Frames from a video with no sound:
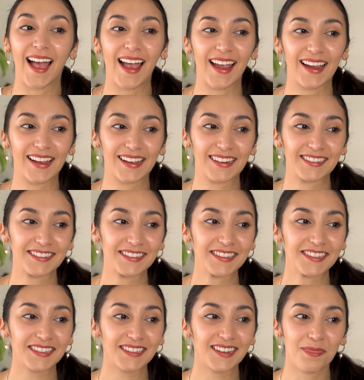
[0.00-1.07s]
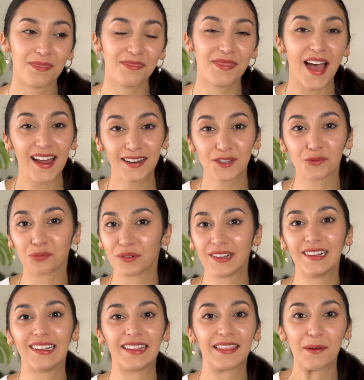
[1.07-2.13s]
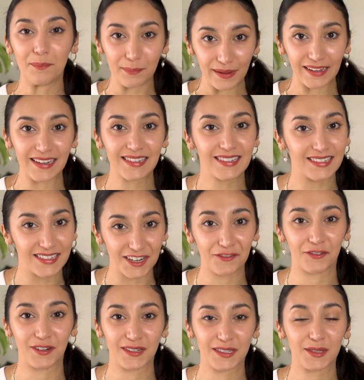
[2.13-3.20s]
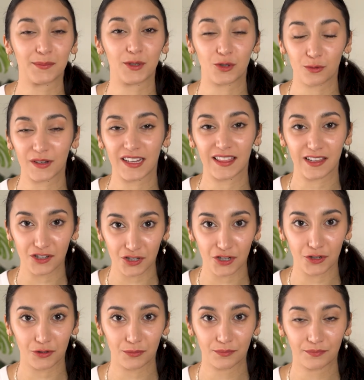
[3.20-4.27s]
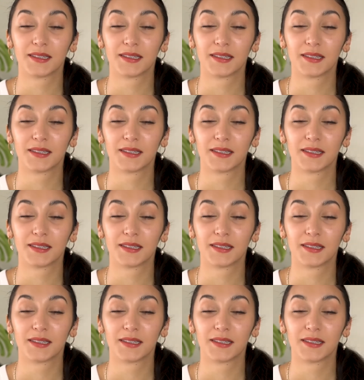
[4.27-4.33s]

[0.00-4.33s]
And that is really the biggest difference between the two.